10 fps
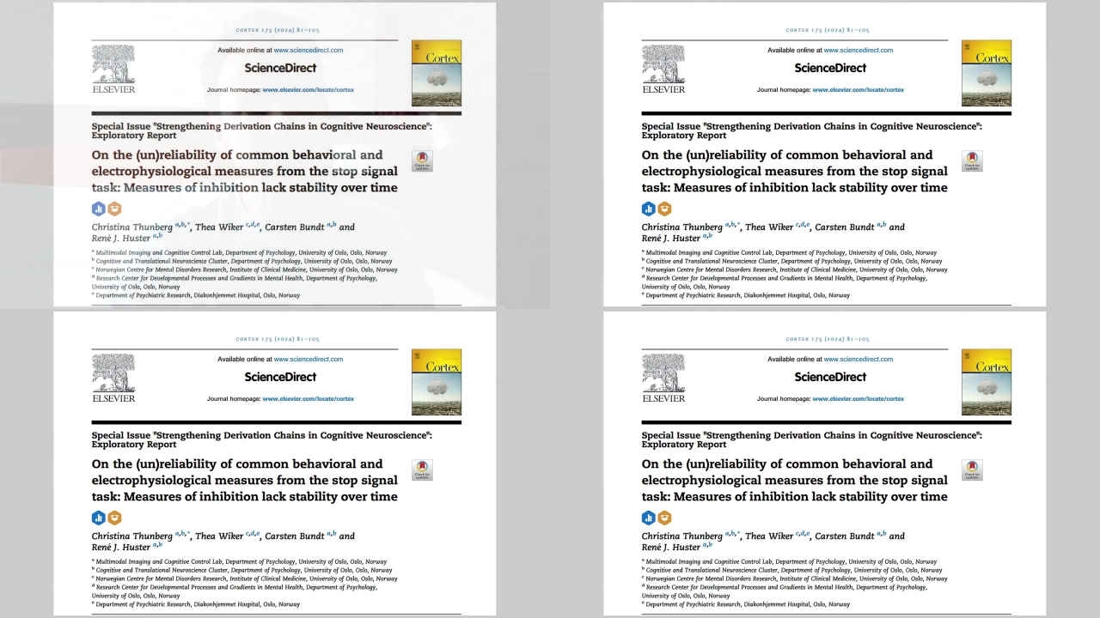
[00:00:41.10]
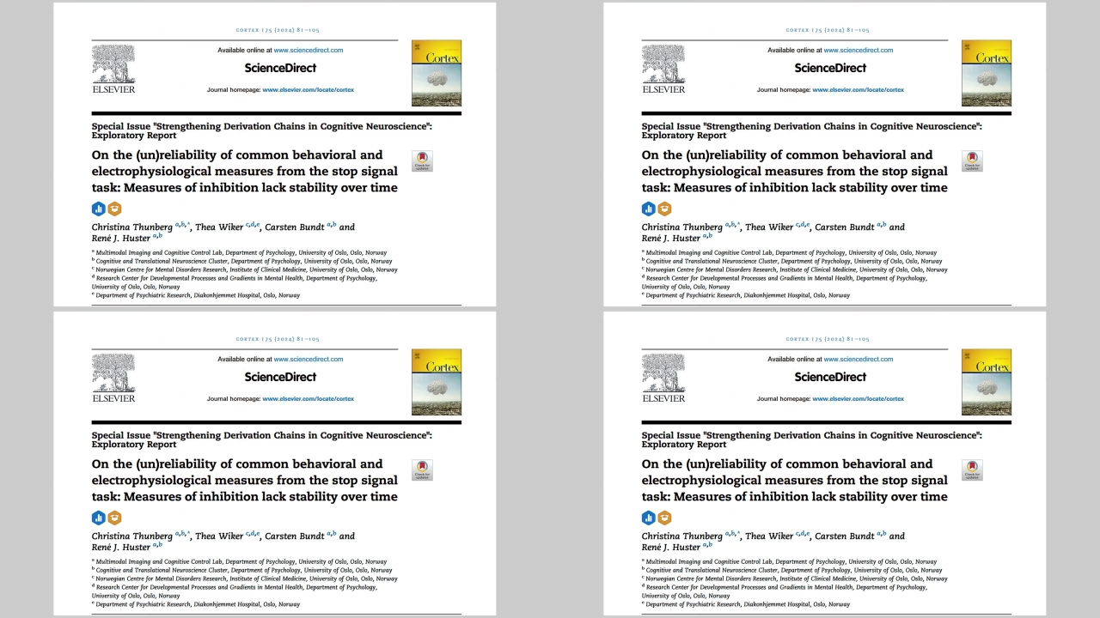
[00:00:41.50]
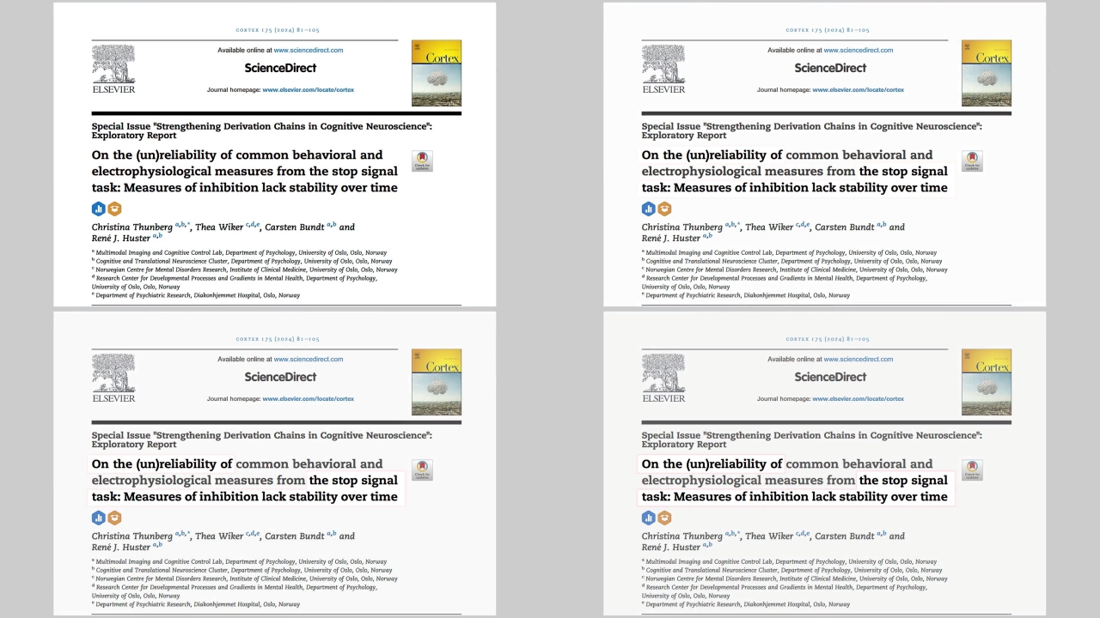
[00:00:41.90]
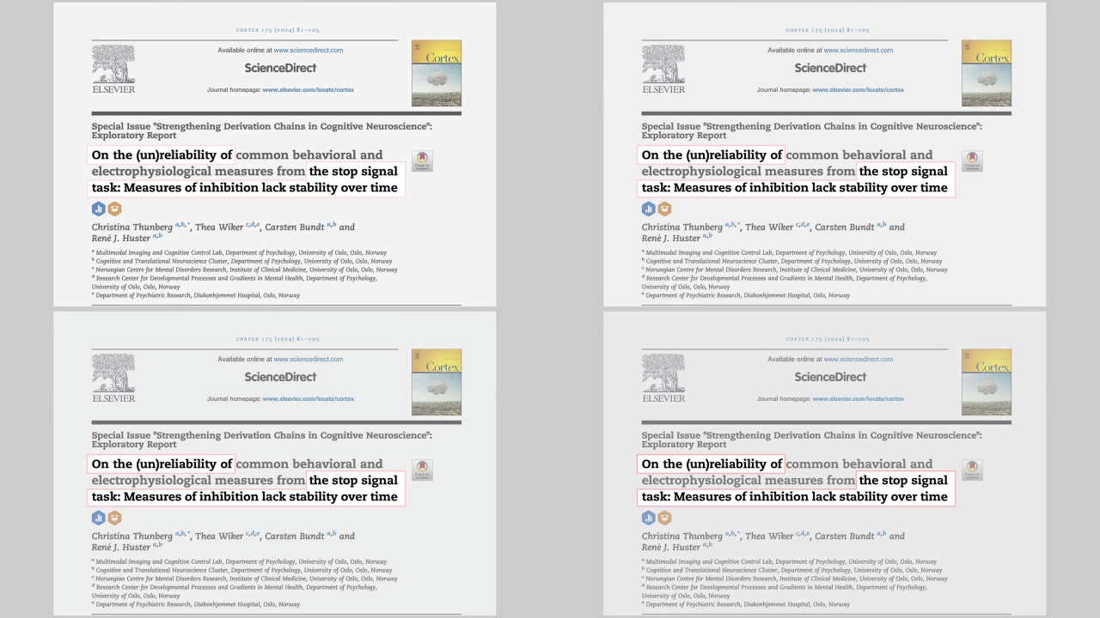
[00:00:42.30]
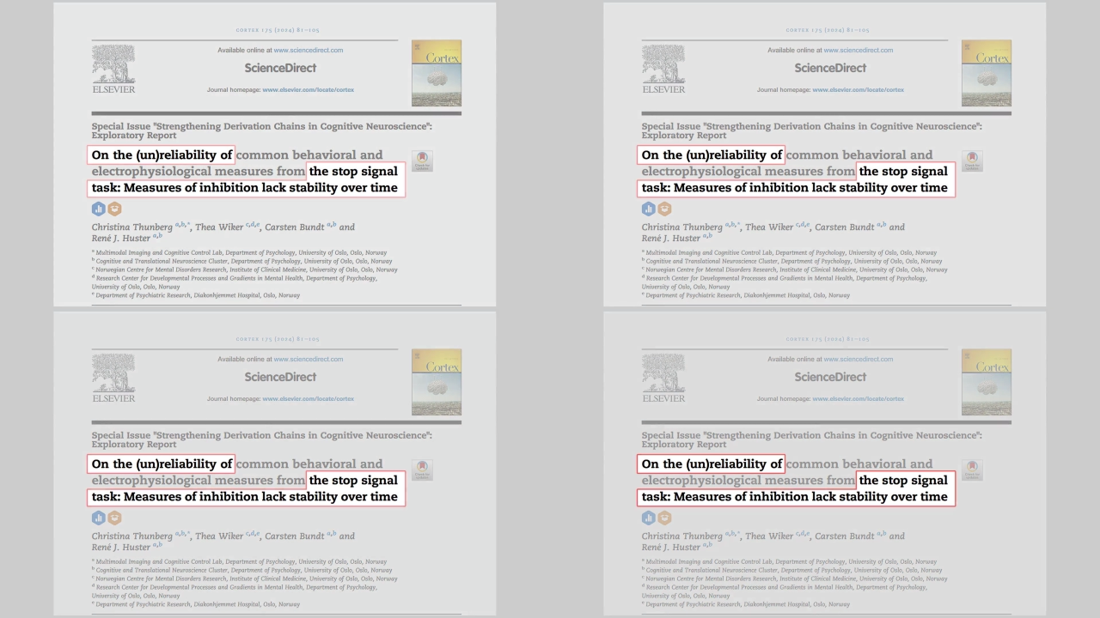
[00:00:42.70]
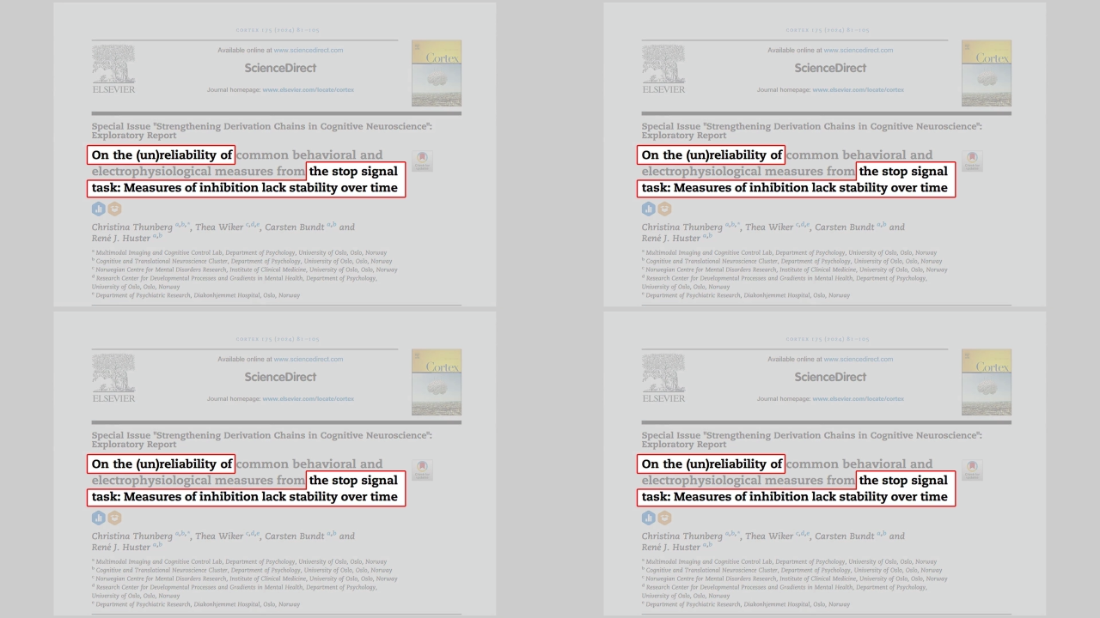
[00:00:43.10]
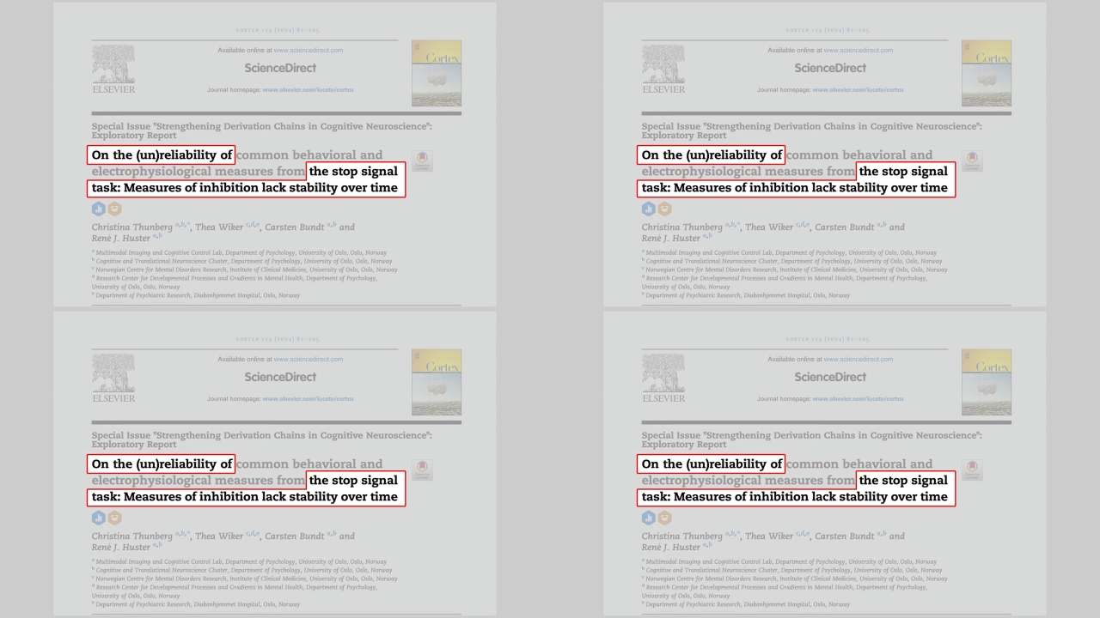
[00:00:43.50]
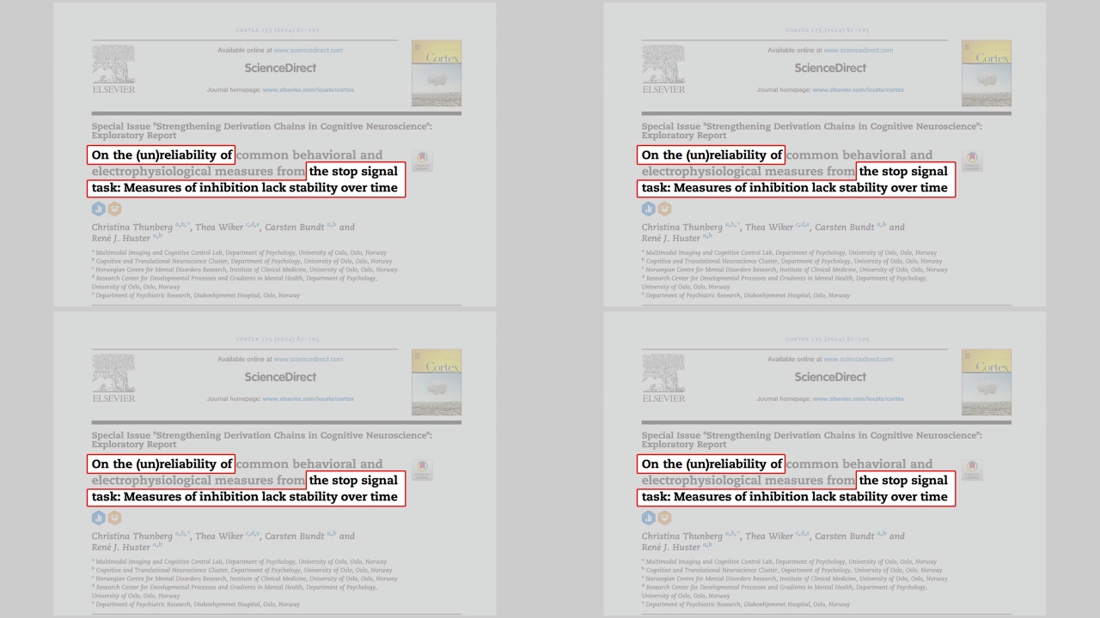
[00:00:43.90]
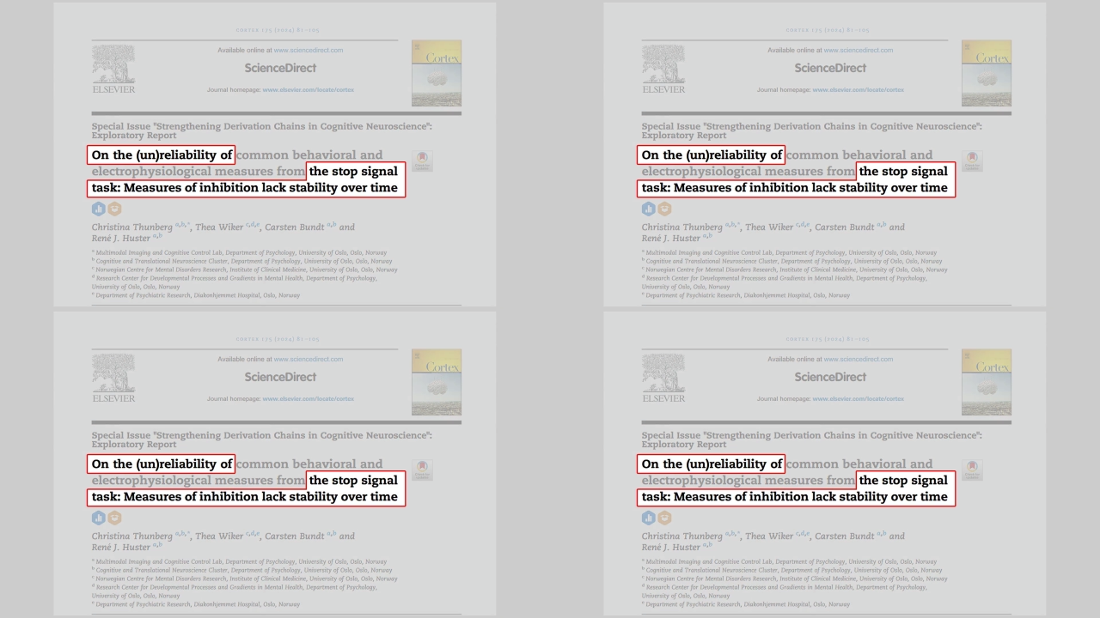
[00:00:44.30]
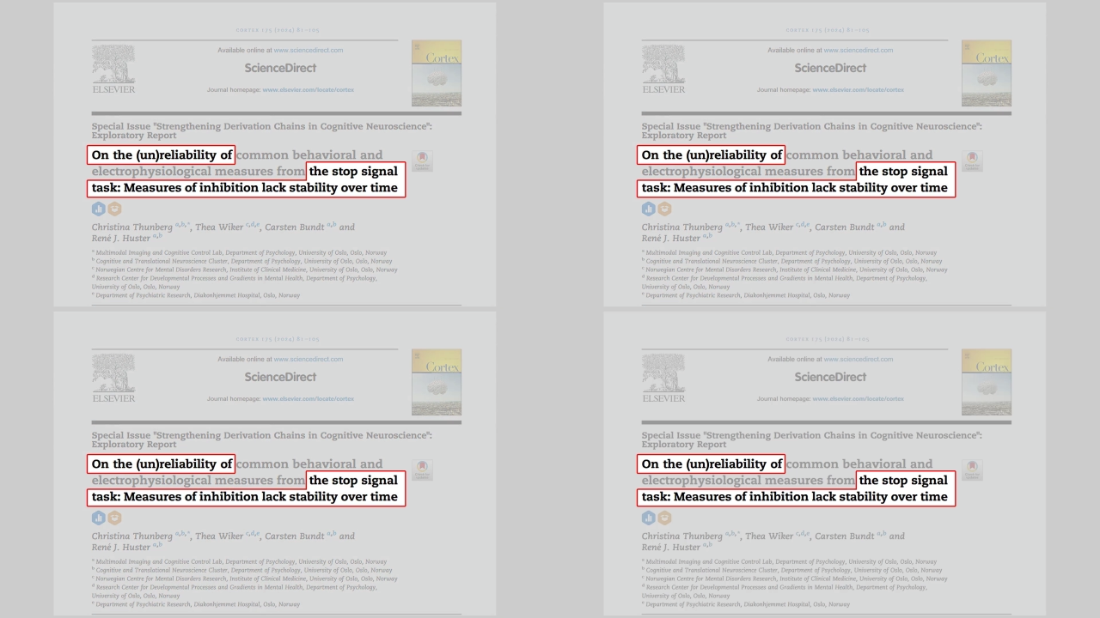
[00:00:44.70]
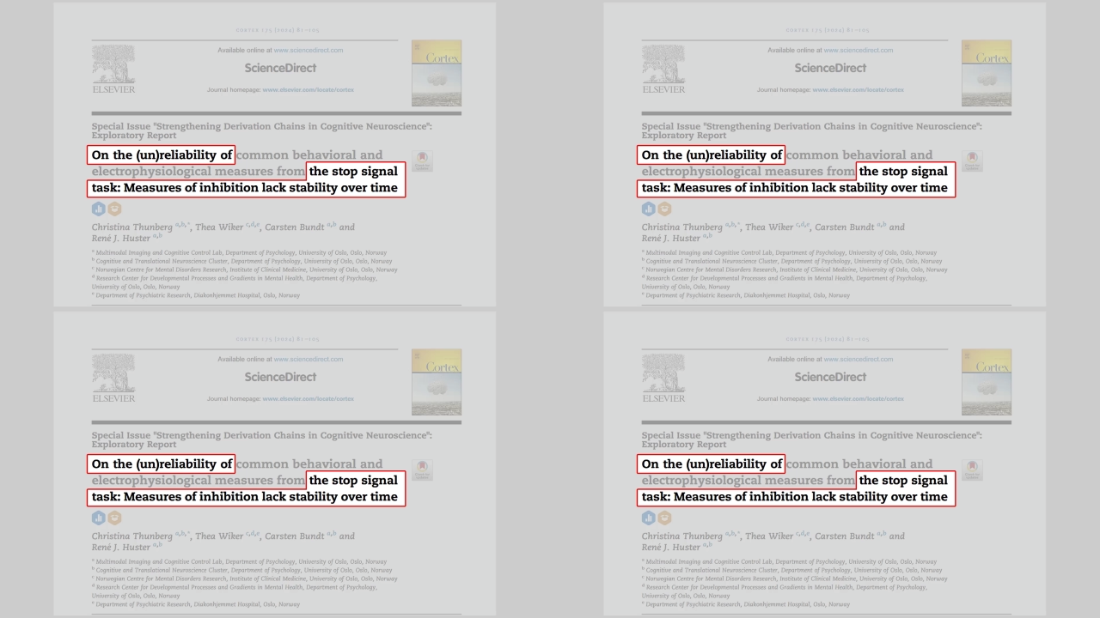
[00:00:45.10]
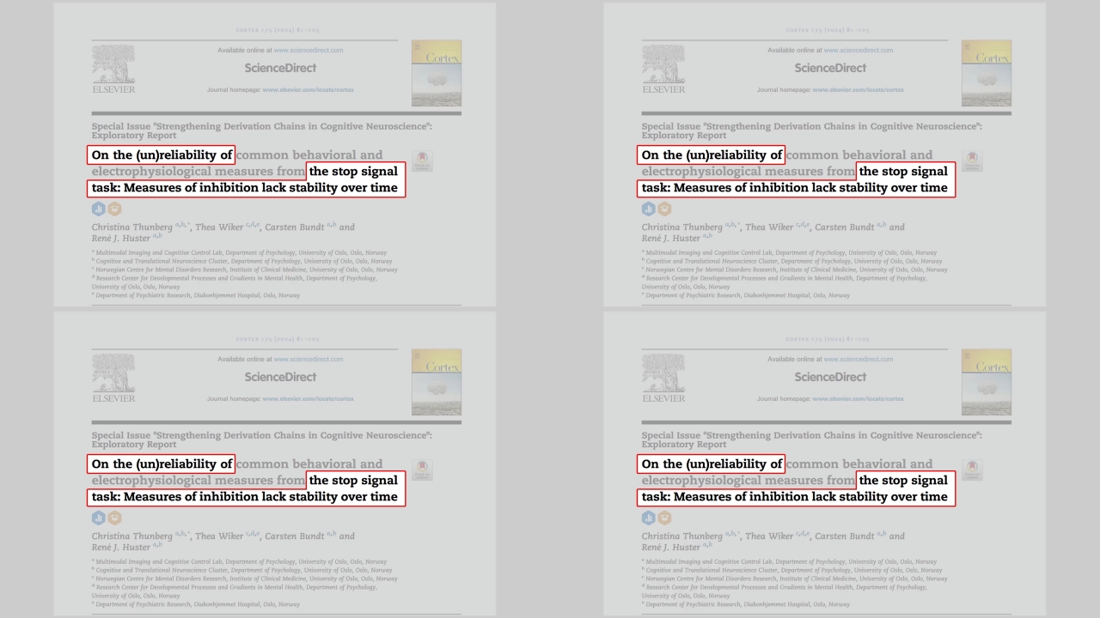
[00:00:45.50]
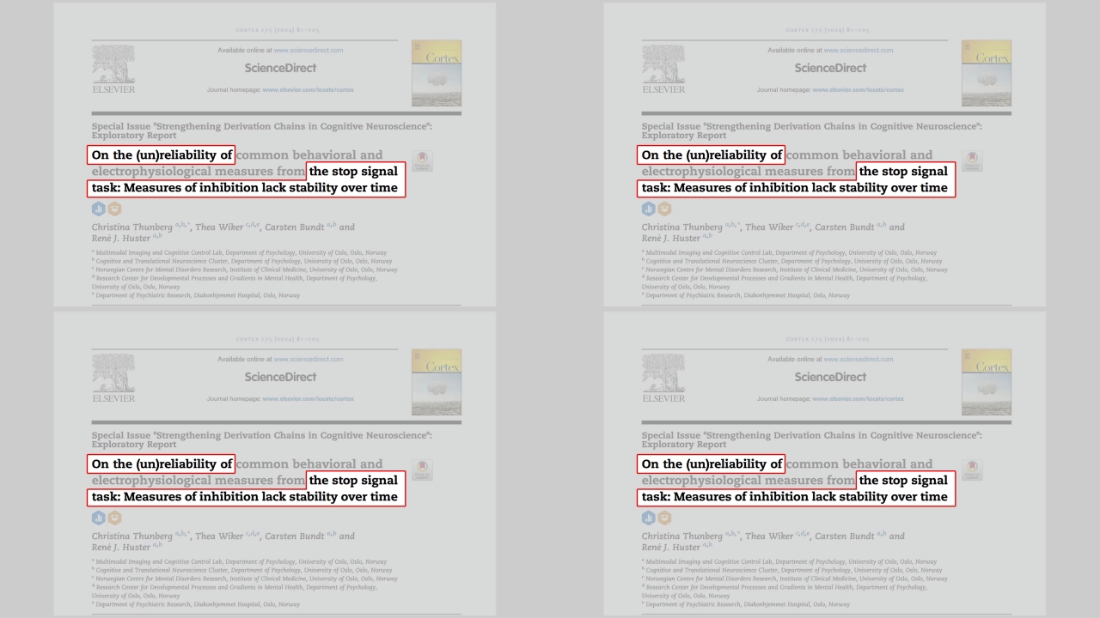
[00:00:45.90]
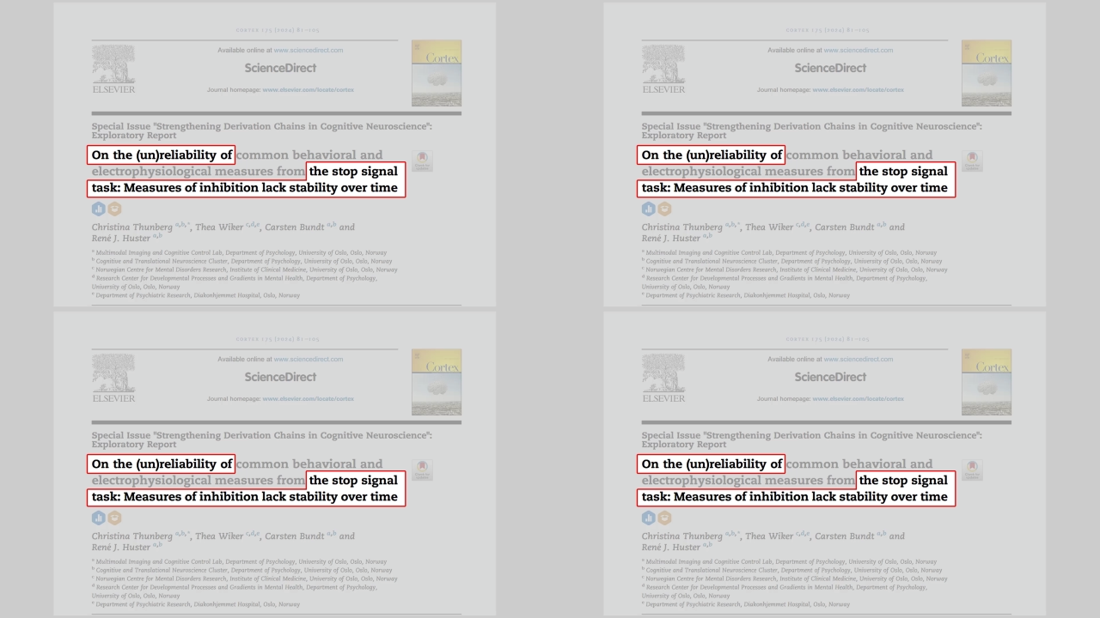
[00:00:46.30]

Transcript: Nobody's mouth can be seen.